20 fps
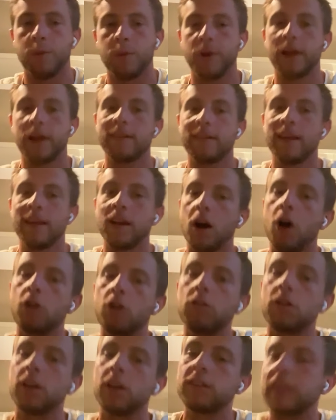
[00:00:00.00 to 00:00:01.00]
But I think
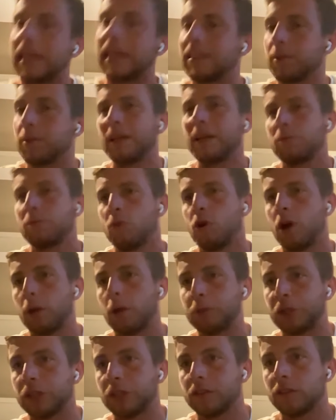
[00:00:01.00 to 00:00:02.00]
Alcaraz has a bit more
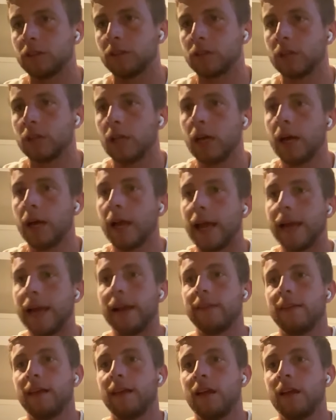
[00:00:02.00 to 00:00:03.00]
options.
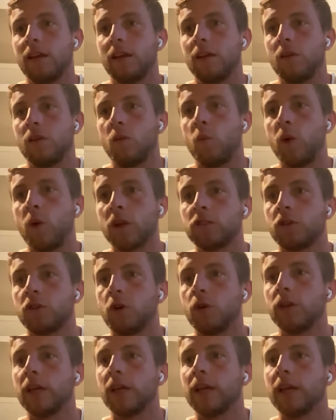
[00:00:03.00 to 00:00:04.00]
And I think what's
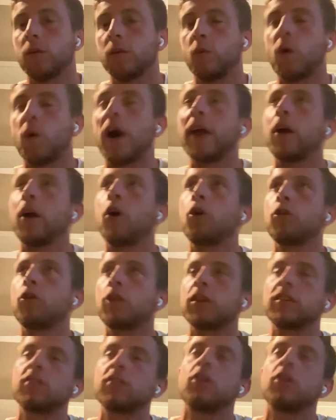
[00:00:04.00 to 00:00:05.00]
holding why
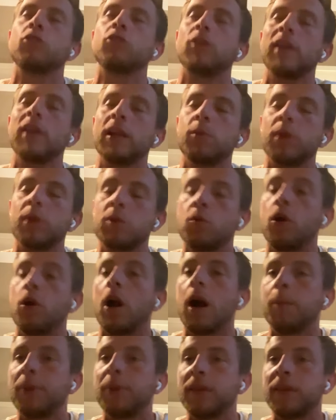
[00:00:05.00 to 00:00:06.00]
Alcaraz is also a little bit
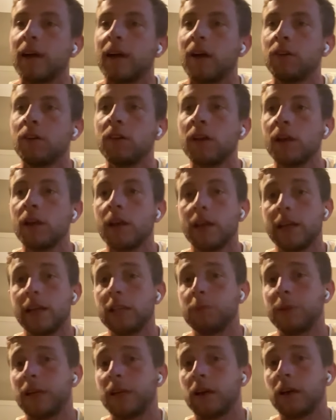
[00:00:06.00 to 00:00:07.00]
more up and down
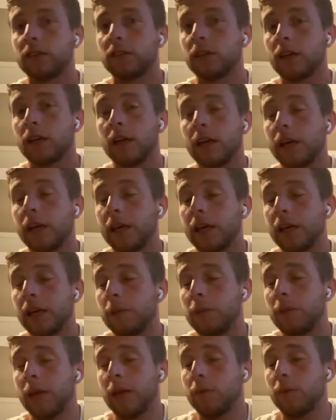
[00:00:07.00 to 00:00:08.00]
is because
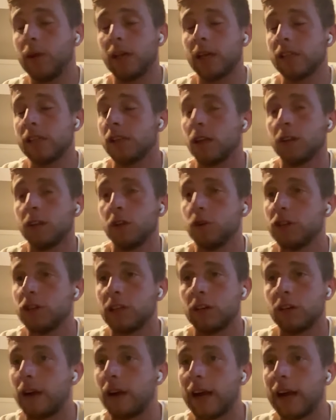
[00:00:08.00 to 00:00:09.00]
he maybe is not
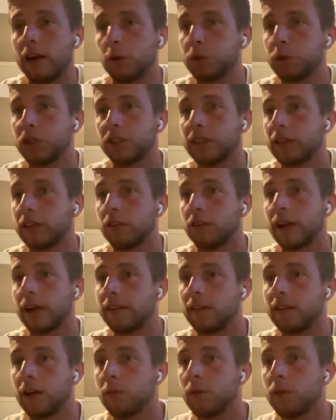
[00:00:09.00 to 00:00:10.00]
using the right options at the
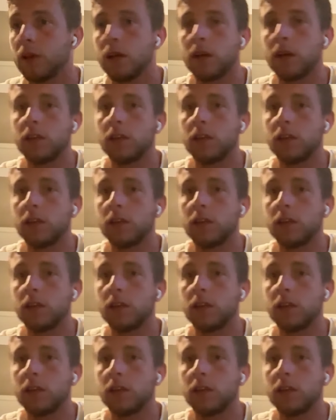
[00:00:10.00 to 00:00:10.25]
right time.